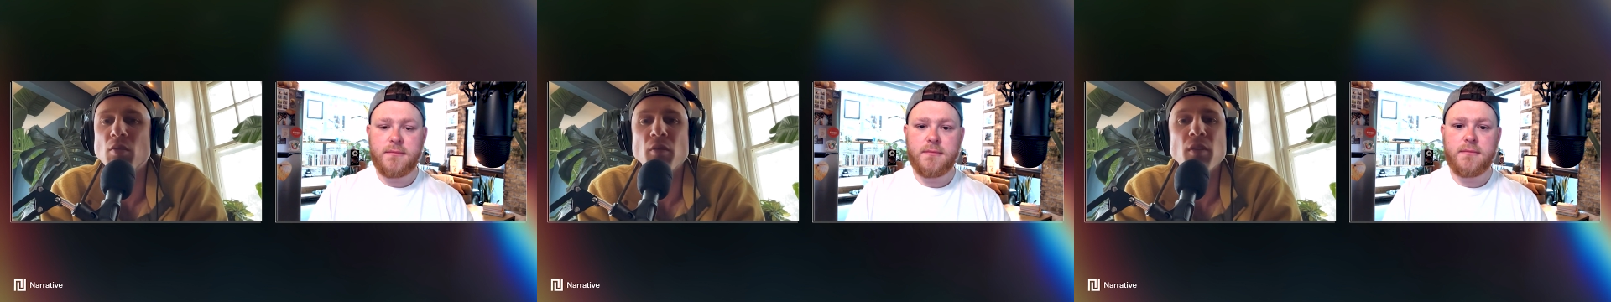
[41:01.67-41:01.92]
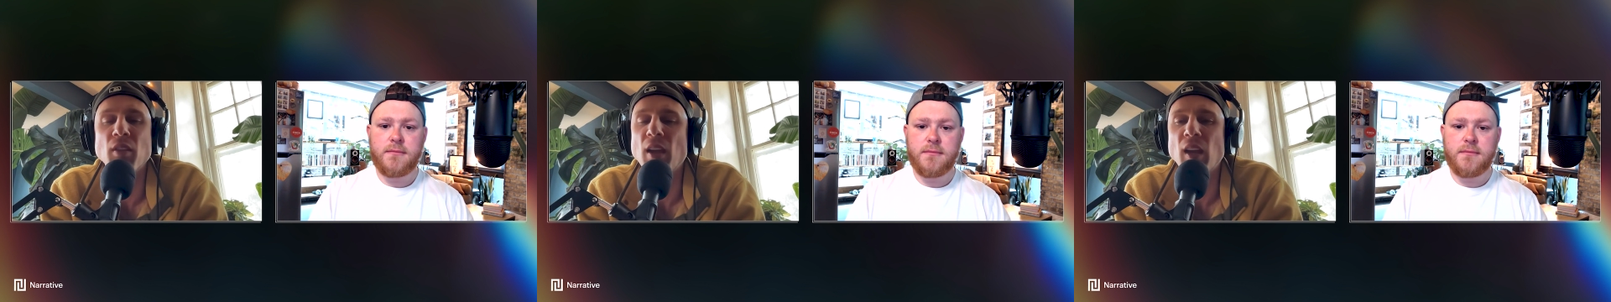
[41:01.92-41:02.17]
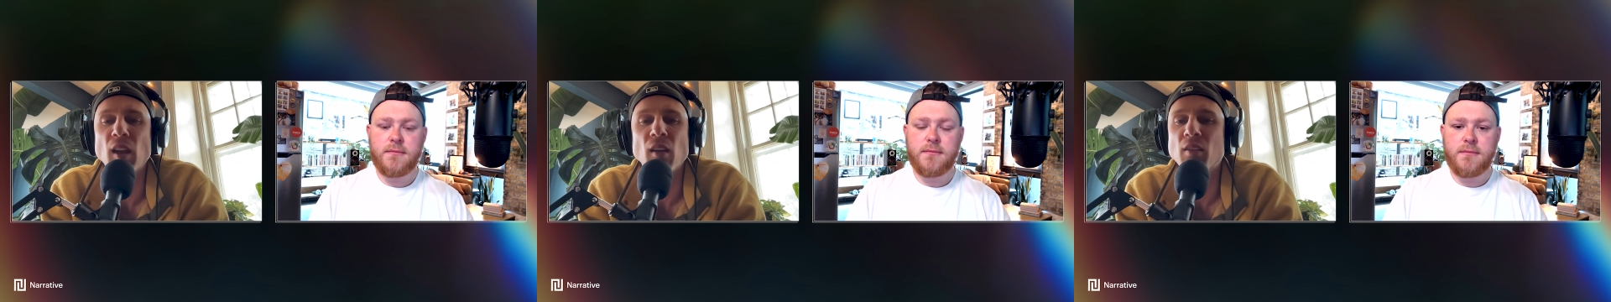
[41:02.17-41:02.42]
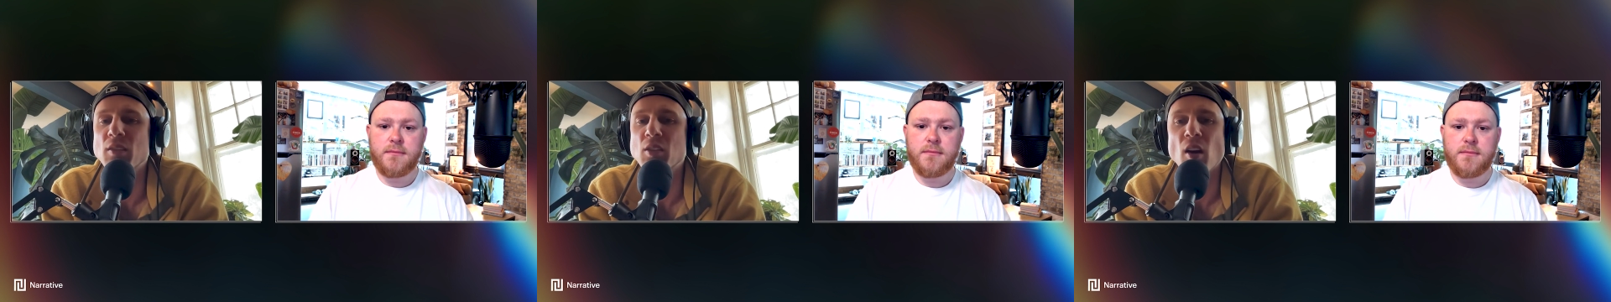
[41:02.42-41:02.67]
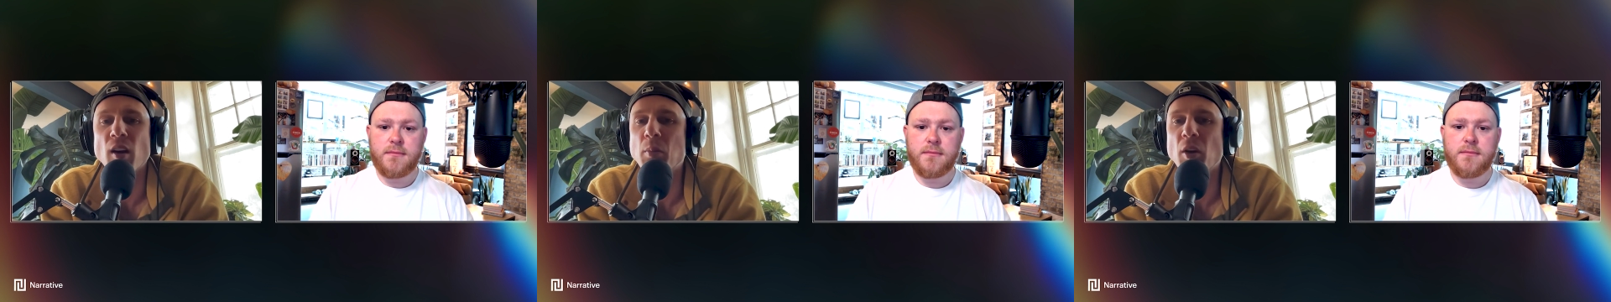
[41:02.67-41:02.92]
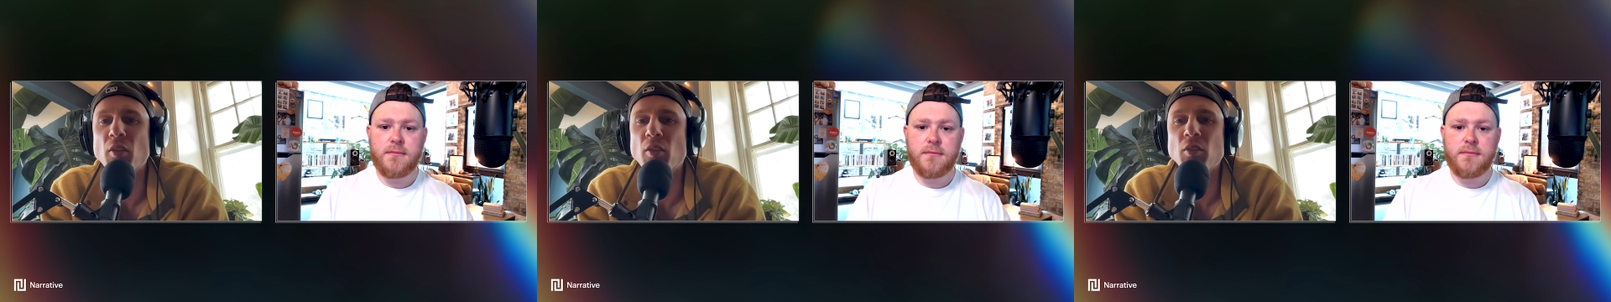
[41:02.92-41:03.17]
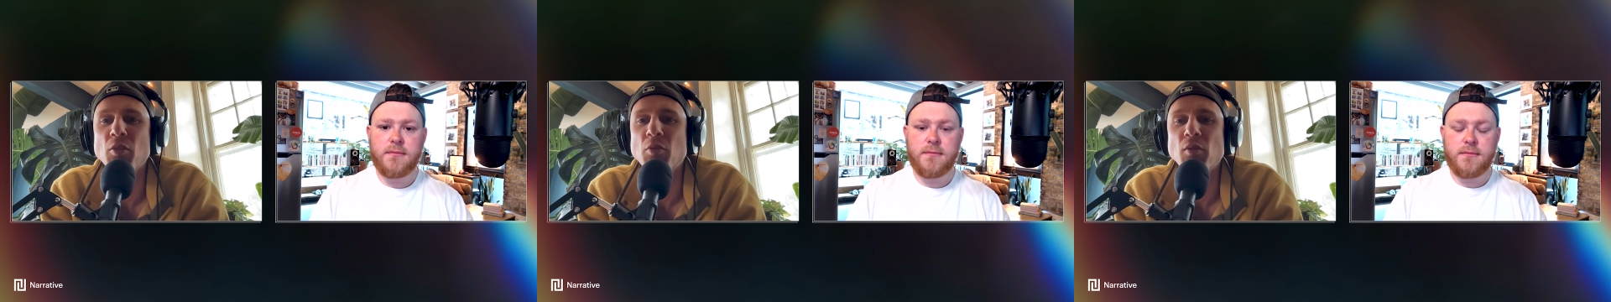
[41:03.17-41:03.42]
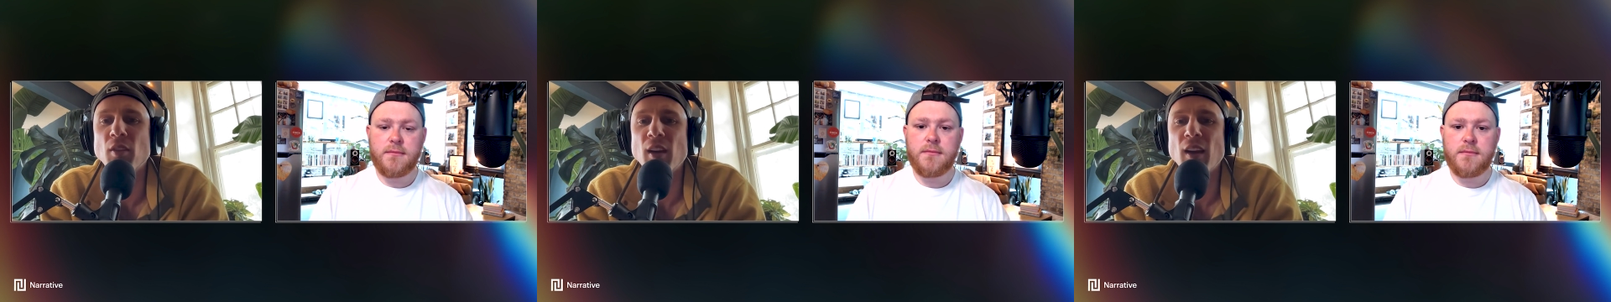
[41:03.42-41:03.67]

Speaker 1: thing it's not about who